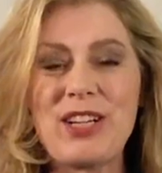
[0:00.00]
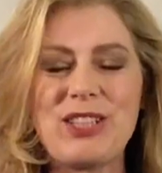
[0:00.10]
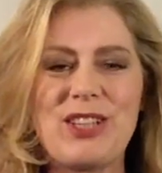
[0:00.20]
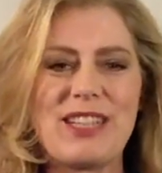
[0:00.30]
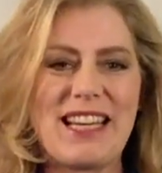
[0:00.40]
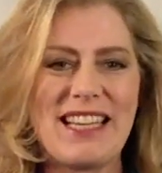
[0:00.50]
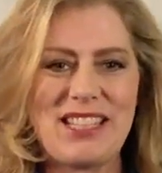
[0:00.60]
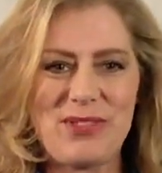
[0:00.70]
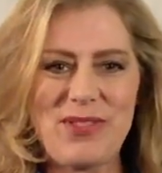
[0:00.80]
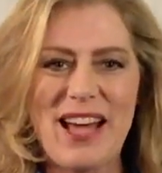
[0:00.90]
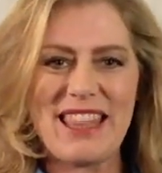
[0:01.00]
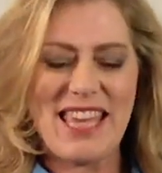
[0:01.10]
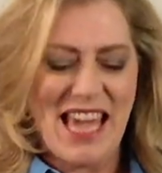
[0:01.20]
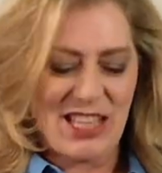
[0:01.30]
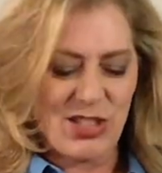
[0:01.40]
to look to find
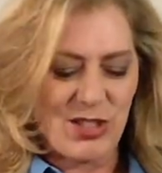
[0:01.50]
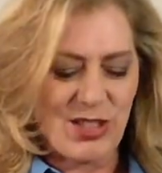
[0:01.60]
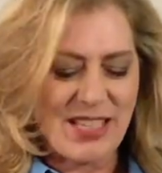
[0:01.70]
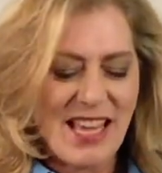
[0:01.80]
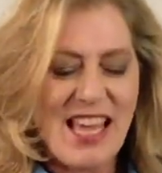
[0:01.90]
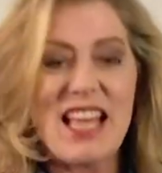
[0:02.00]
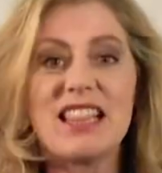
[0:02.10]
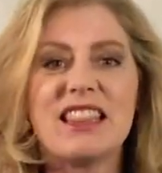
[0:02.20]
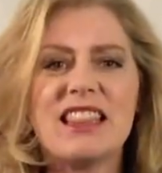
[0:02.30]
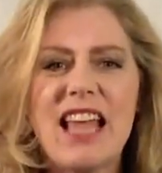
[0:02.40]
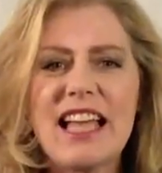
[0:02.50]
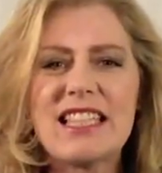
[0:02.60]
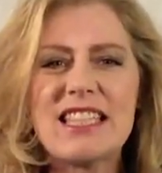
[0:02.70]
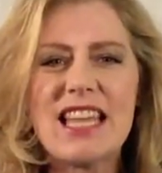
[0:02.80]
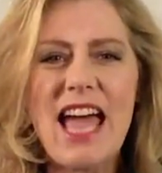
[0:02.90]
the answers,
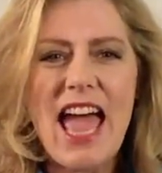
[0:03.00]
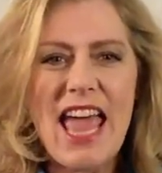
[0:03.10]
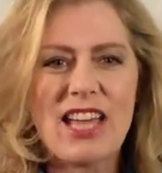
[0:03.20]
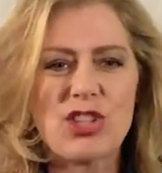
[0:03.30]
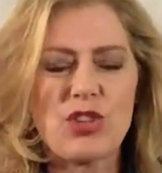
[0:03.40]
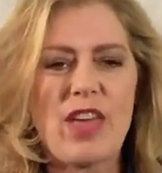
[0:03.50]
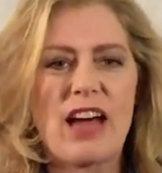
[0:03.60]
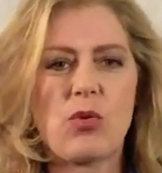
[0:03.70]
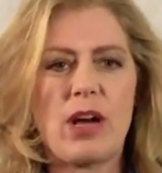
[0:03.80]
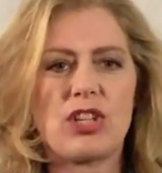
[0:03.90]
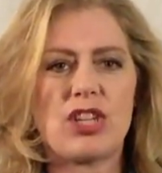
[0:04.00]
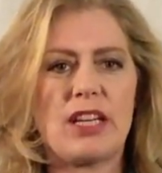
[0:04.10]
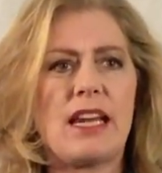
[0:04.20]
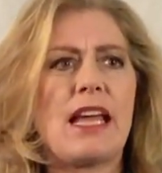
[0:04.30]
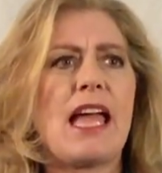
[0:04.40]
let's answer that question.
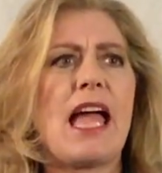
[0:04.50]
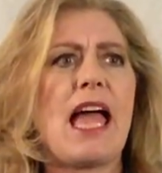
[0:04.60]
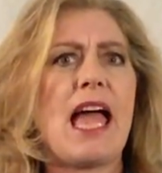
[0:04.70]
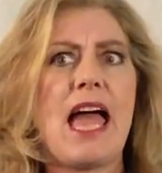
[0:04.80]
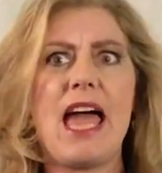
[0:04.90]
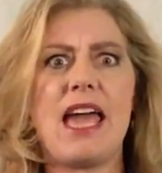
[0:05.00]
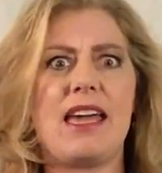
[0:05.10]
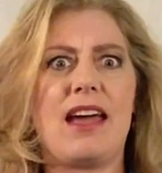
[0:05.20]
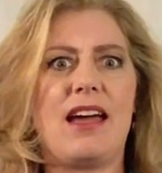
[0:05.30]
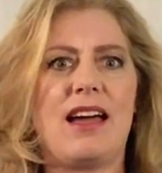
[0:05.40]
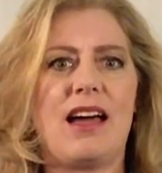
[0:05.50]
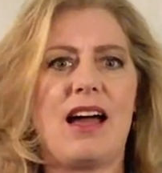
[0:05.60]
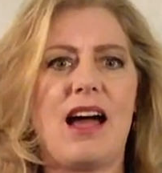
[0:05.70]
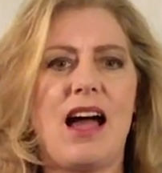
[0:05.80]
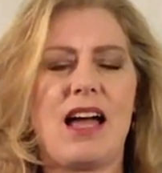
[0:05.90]
Hey,
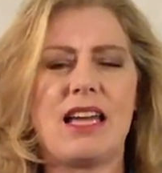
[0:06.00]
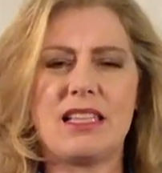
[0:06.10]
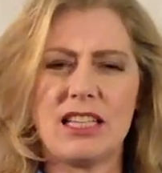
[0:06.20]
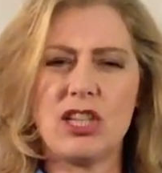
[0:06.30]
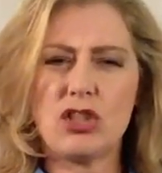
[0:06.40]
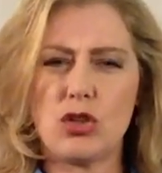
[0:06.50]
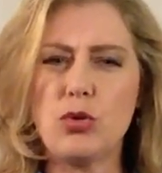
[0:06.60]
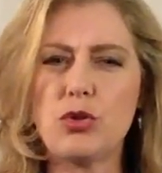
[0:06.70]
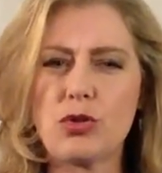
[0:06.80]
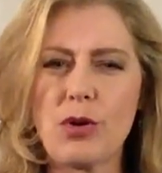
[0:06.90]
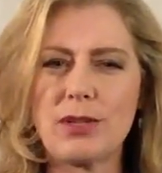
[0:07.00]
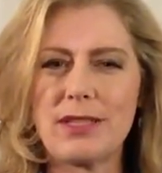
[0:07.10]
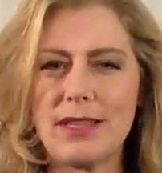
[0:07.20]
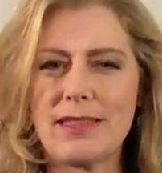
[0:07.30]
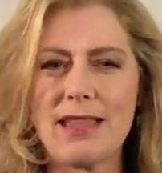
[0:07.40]
isn't it 2 strokes
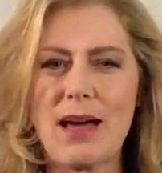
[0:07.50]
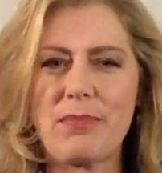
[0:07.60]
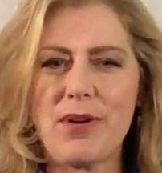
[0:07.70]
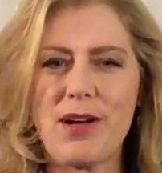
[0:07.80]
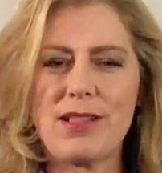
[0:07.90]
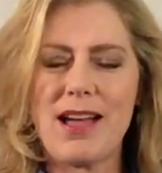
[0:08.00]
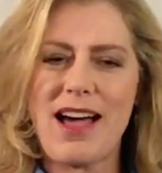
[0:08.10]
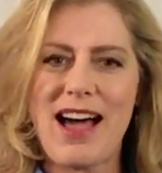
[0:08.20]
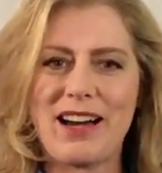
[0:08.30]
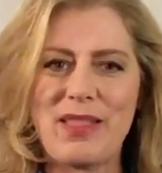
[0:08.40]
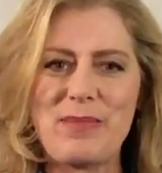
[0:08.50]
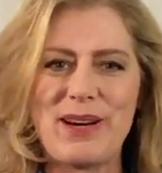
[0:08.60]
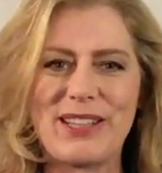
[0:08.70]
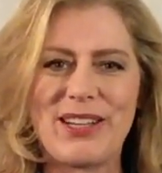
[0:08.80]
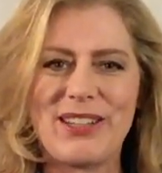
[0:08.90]
to get that ball out of the
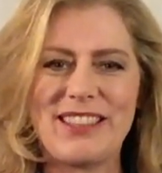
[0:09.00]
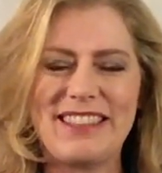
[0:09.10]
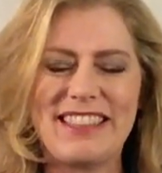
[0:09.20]
bunker?